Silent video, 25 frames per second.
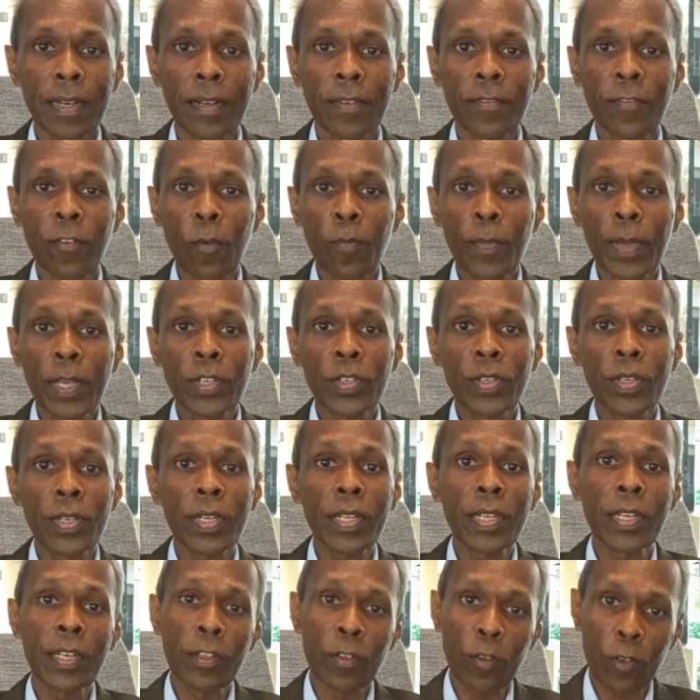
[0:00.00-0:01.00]
formation
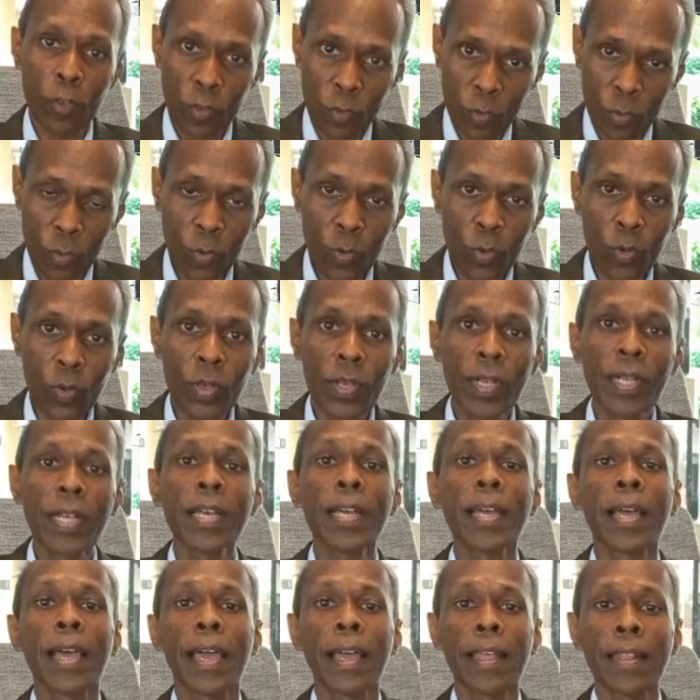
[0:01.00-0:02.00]
in your school,
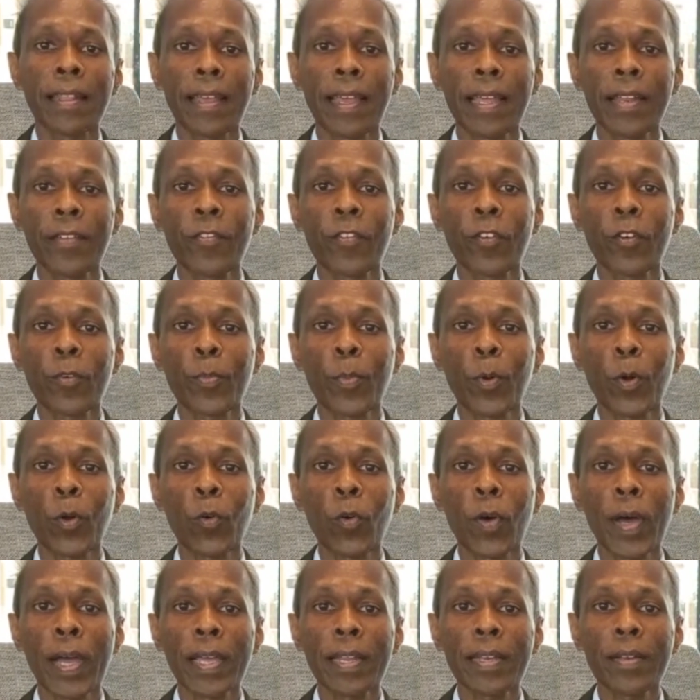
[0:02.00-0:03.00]
and then we'll
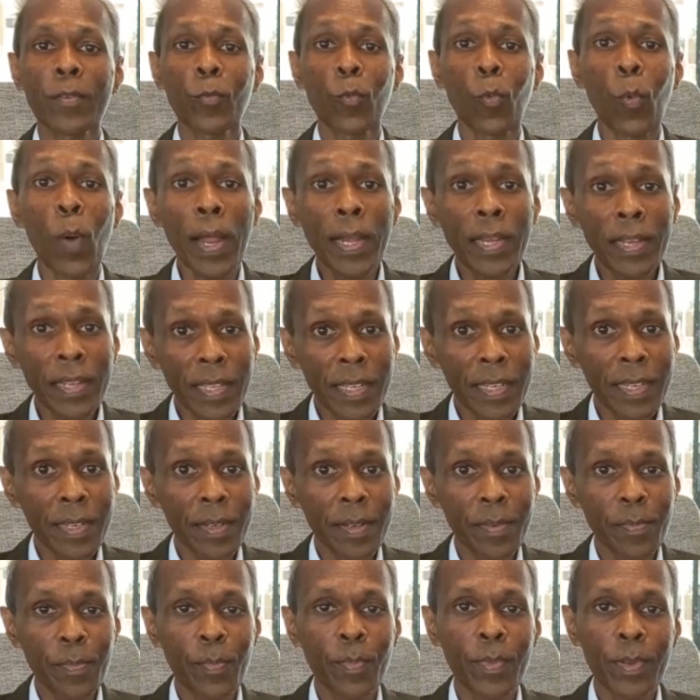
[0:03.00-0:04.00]
provide 1 year
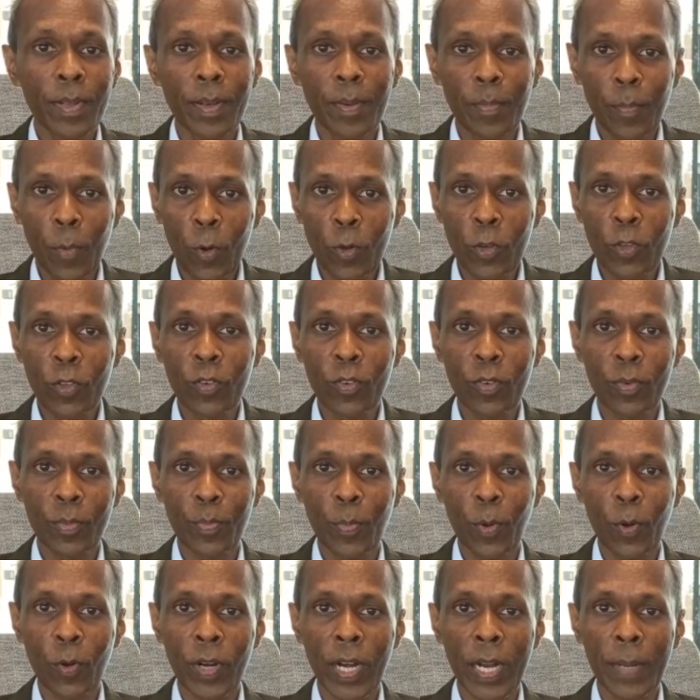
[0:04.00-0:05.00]
module
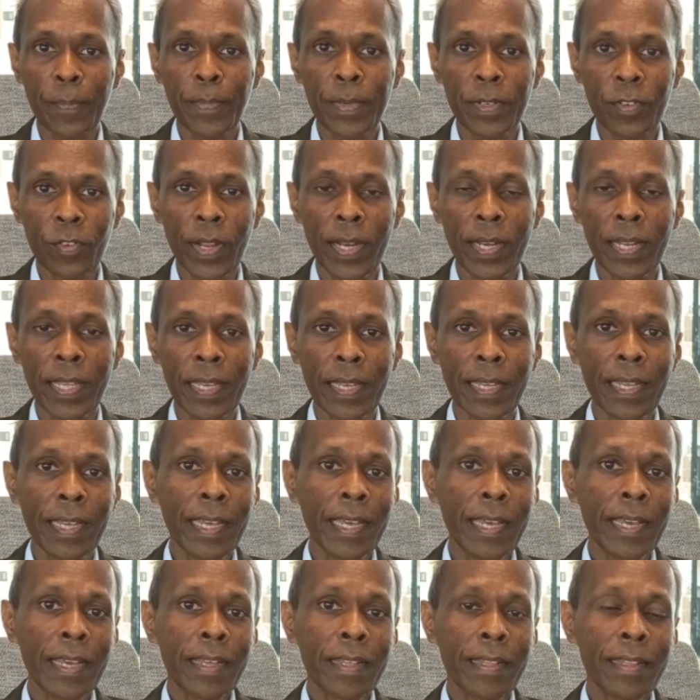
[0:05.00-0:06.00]
program training.
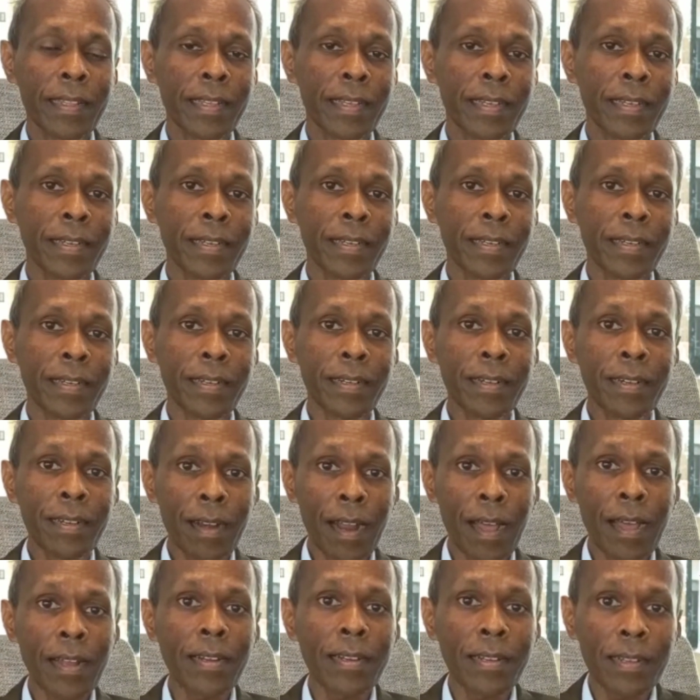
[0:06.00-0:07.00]
The
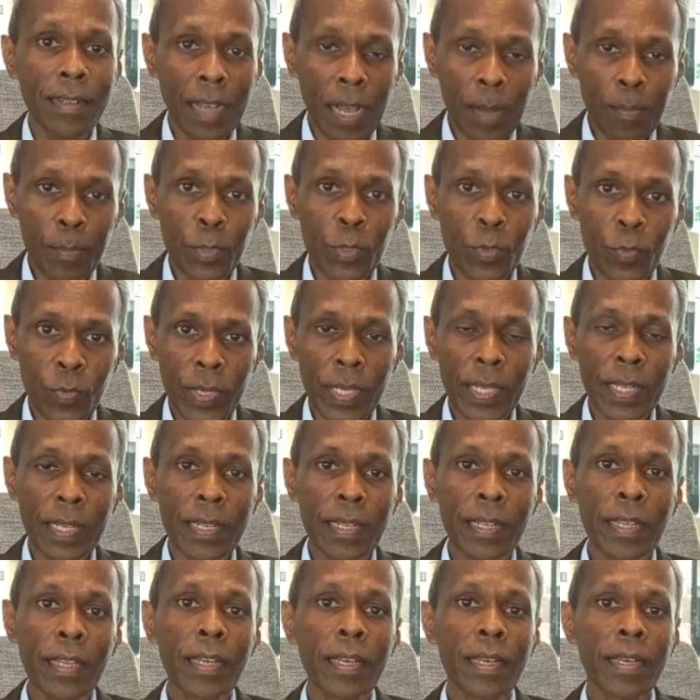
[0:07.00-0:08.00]
grant comes with
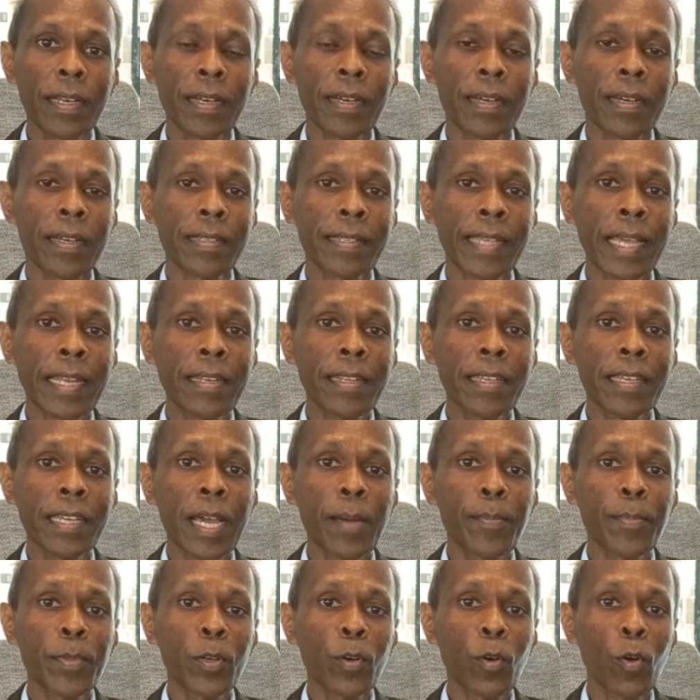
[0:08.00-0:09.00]
setting
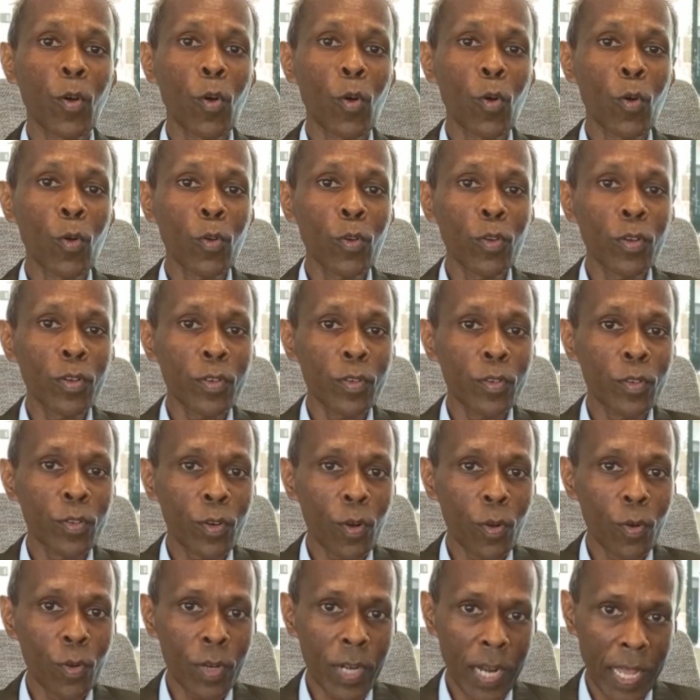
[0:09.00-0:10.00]
up the whole
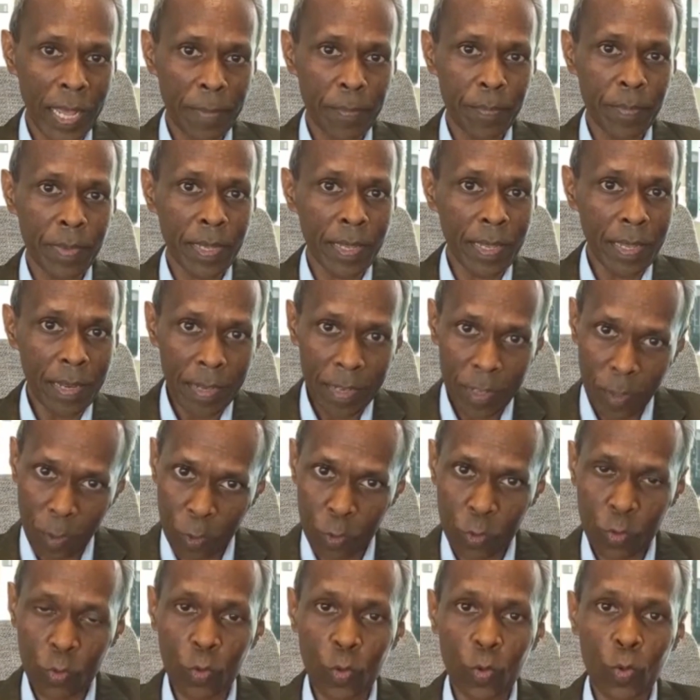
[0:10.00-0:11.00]
drone lab in your
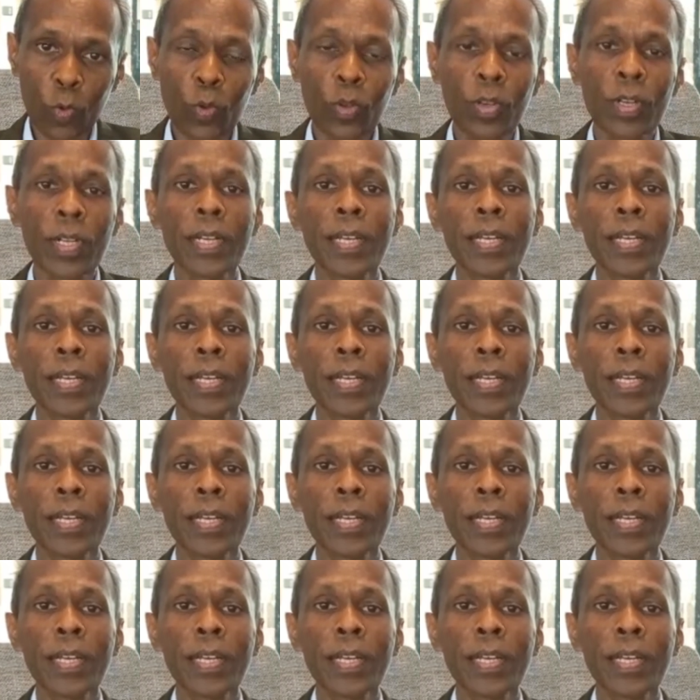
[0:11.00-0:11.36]
school,